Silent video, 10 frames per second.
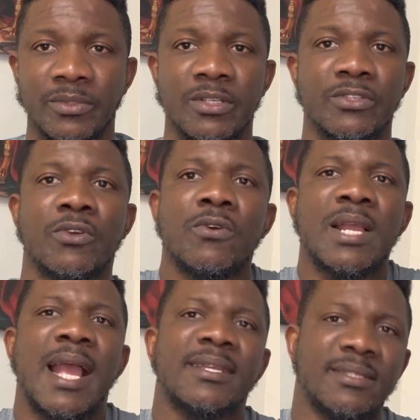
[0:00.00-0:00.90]
So
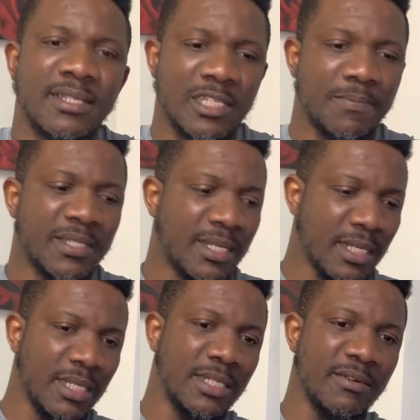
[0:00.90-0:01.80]
guys, this is
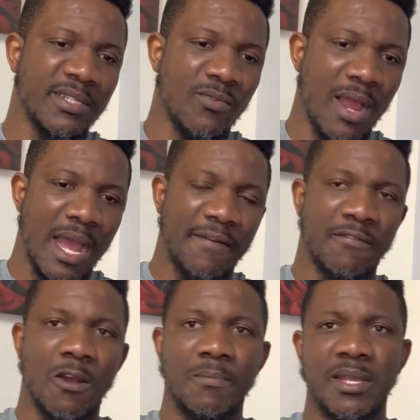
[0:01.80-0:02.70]
basically the reason why I've
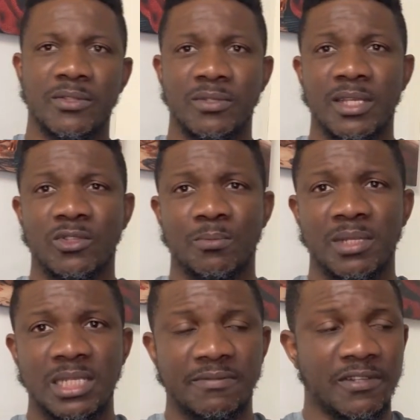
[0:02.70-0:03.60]
come here today to
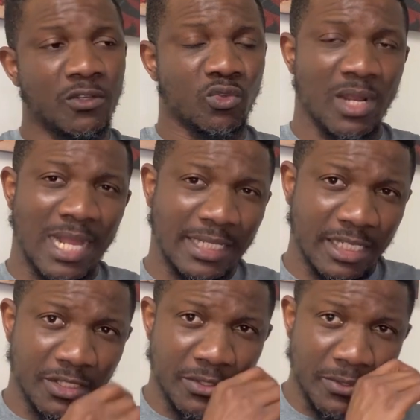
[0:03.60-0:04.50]
make this video, to
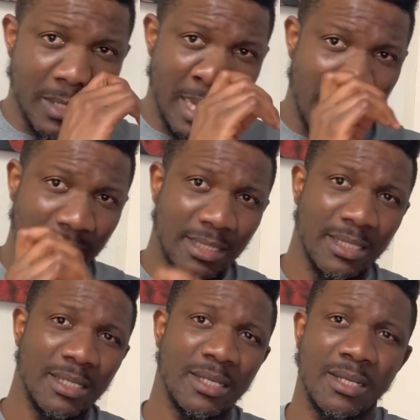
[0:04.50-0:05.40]
enlighten you, and
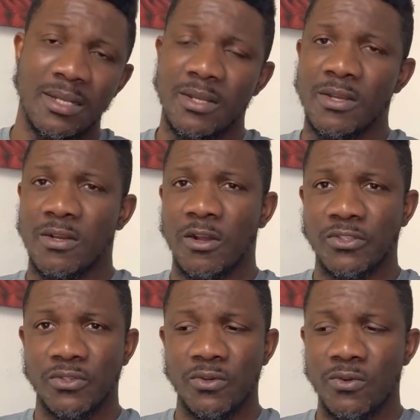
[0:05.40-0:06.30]

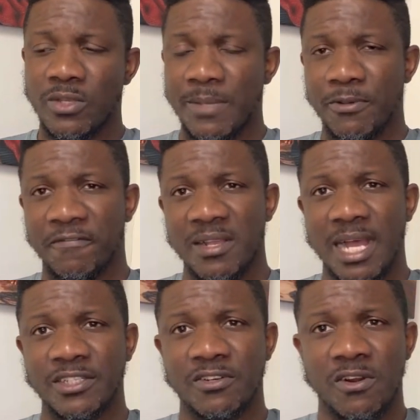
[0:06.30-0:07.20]
also keep your
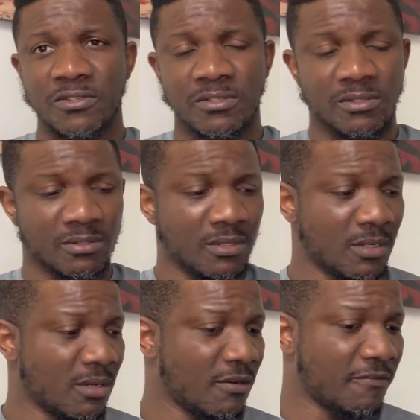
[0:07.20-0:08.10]
fingers crossed.
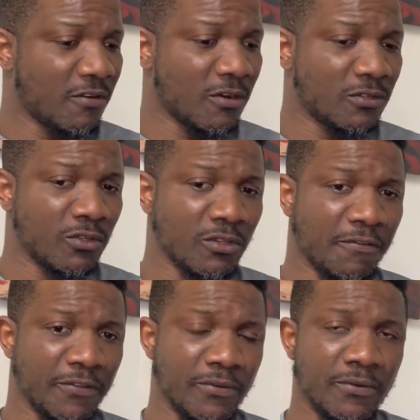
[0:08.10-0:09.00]
For those
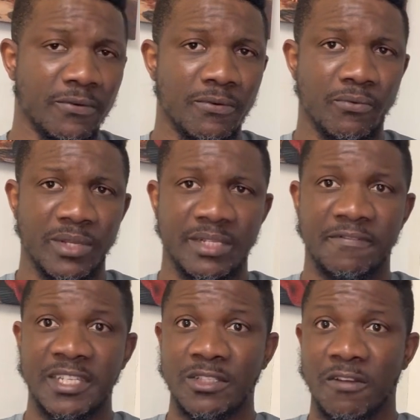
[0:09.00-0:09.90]
of you with
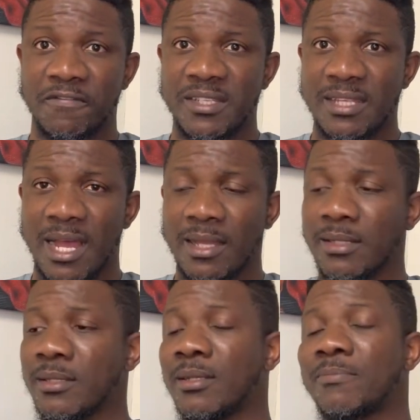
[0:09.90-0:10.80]
visitor visa,
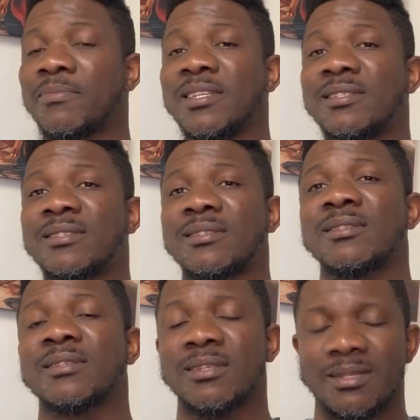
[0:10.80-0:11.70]
please
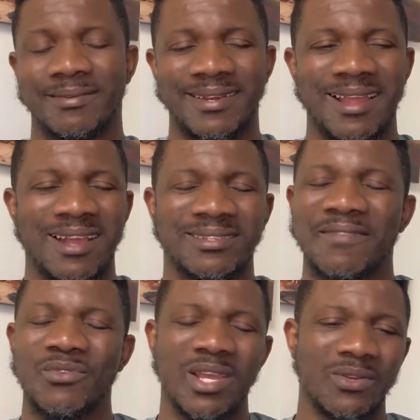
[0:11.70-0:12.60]
relax,
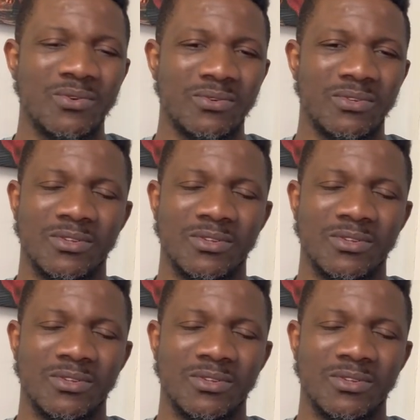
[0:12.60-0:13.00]
everywhere good.